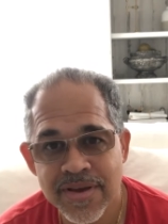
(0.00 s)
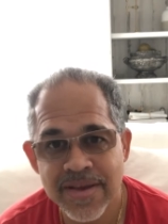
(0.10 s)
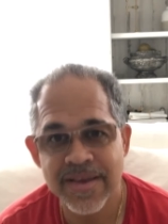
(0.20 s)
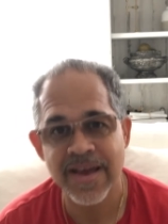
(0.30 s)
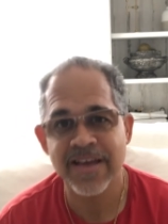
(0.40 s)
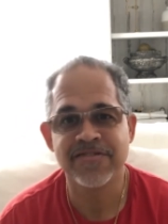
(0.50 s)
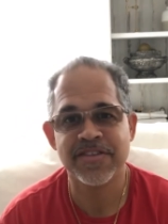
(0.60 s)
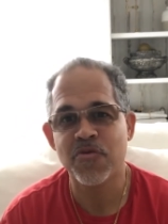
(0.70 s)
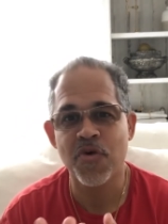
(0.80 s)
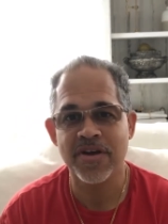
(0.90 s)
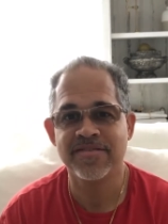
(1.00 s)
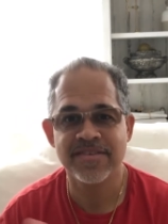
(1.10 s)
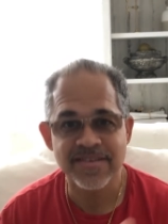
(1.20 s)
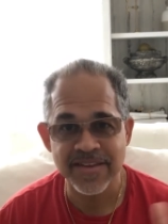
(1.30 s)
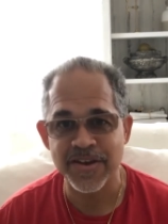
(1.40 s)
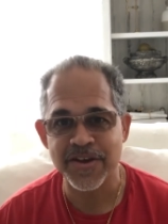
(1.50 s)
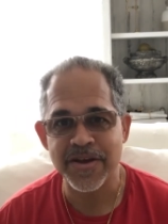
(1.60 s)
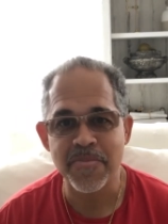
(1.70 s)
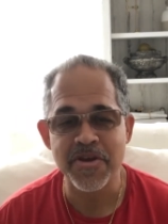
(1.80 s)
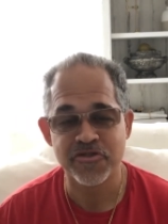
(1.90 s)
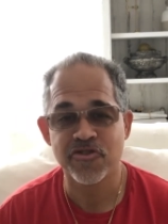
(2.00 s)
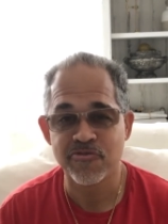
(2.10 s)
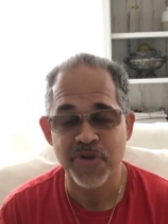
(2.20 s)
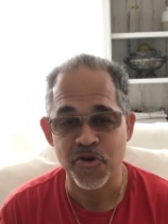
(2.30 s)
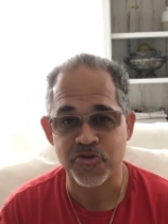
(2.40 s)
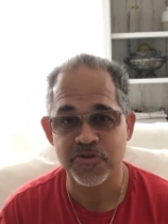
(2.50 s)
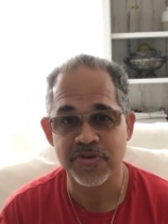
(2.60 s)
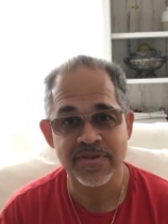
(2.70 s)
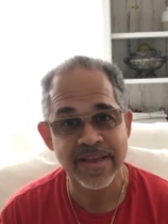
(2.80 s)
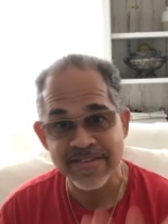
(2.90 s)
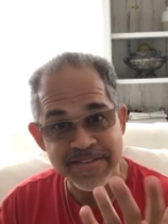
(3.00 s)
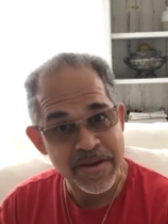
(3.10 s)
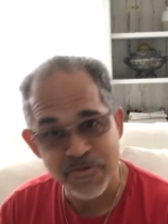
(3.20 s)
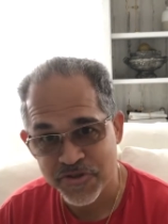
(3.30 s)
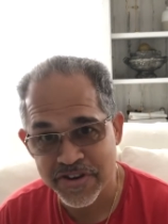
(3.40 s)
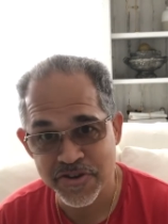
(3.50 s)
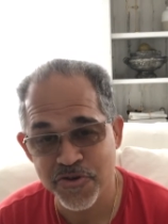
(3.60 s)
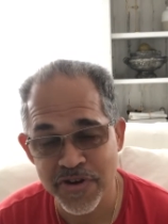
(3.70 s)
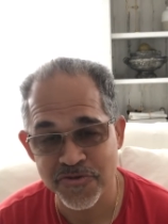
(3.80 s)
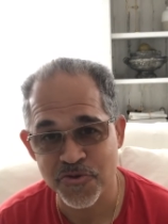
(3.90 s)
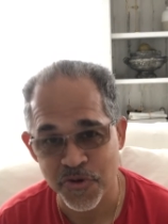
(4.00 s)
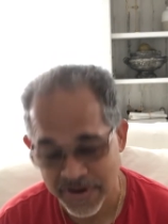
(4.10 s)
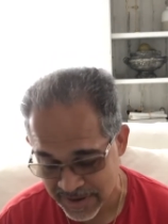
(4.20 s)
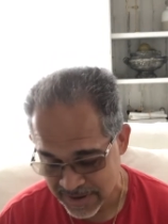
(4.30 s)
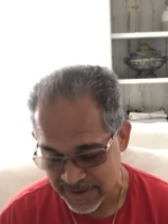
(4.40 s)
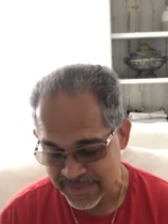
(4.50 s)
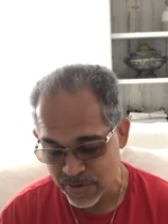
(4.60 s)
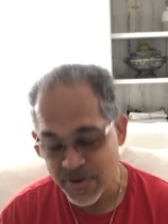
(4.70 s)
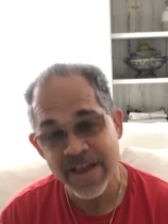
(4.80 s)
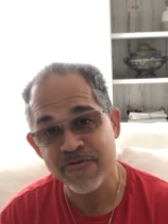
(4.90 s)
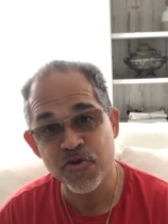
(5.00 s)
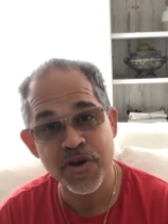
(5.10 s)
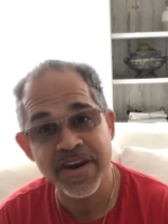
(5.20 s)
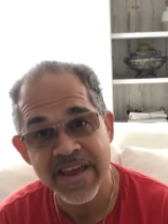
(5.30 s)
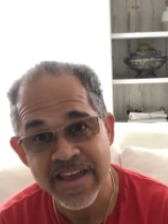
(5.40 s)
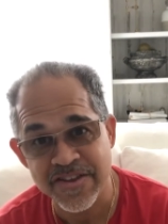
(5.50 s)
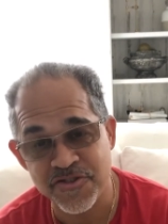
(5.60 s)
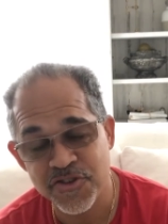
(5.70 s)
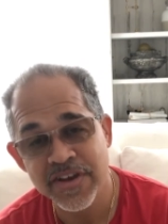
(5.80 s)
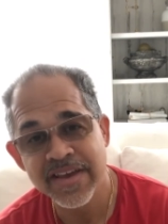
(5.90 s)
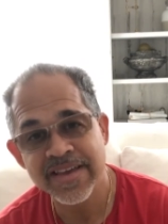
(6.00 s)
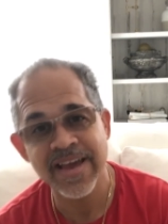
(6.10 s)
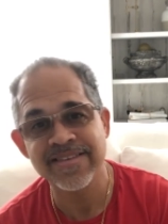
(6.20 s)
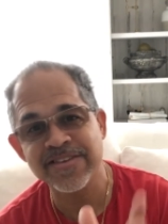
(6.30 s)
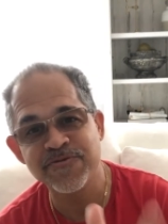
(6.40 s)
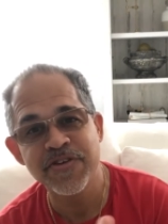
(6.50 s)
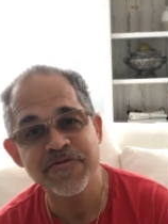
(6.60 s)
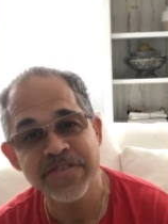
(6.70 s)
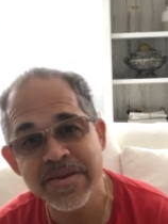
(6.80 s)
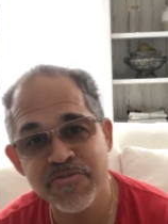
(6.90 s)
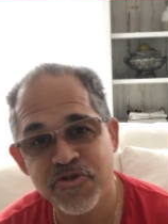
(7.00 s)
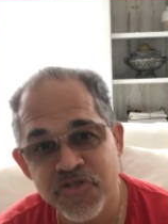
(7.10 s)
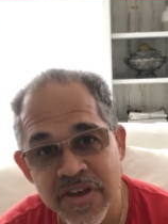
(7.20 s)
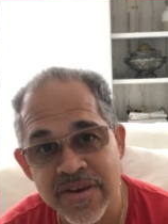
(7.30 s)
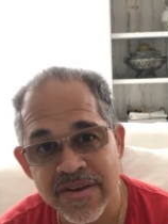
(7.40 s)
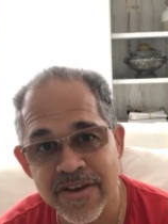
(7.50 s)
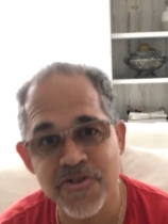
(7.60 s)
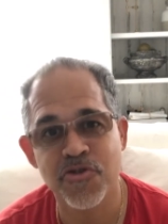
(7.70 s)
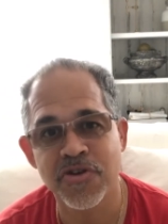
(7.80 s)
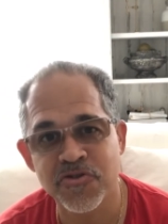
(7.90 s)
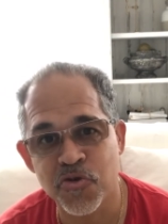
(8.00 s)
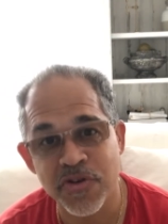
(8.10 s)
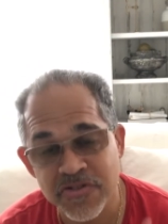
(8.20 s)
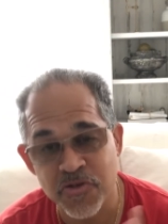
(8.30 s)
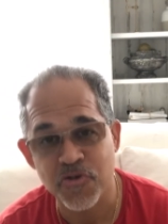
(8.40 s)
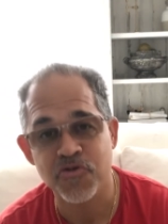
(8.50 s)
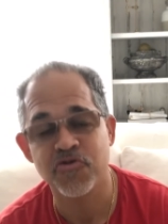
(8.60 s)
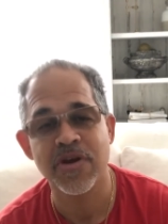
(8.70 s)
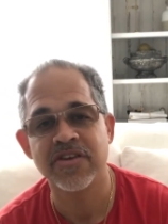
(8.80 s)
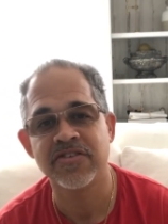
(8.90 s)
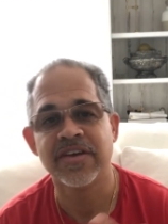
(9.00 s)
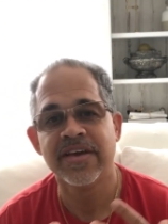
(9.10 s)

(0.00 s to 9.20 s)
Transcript: Guys, they want to see a mixture of both. That's 10% of your credit score. Then we have credit age. Guys, that's 15% of your credit score. That's the third strategy.